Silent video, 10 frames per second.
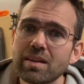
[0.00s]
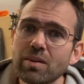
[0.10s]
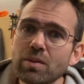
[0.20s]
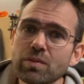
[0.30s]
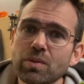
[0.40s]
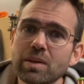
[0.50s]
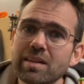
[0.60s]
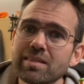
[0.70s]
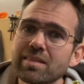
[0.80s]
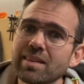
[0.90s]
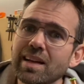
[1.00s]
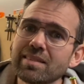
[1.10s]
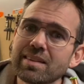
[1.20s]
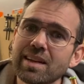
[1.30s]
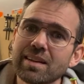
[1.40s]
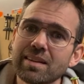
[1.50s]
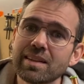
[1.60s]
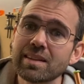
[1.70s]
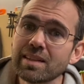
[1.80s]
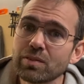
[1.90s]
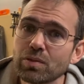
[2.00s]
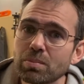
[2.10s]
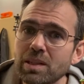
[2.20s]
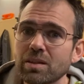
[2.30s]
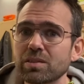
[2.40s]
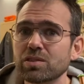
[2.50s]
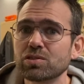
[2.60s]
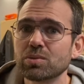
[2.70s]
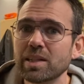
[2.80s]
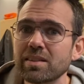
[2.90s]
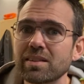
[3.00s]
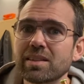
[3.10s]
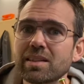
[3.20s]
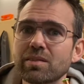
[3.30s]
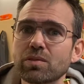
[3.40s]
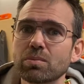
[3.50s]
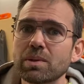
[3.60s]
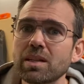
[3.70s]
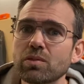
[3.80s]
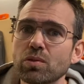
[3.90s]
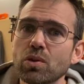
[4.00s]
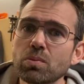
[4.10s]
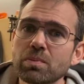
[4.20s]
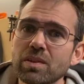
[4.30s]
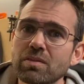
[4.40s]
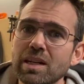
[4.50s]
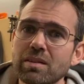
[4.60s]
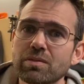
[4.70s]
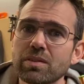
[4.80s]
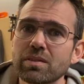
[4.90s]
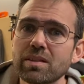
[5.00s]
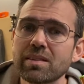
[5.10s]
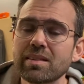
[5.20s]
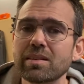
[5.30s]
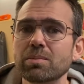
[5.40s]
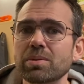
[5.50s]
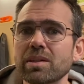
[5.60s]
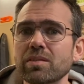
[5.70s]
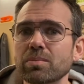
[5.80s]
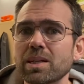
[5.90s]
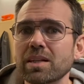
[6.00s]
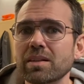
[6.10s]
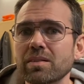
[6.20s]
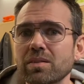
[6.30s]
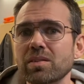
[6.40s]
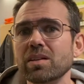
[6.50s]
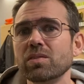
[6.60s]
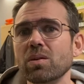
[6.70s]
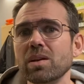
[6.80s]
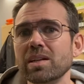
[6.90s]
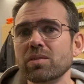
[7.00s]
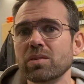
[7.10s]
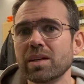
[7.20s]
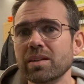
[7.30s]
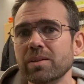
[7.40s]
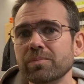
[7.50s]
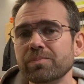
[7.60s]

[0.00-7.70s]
also has the size it needs to be, or the strength it needs to be to open the valve. It's actually pretty smart. You see, it's all linked together.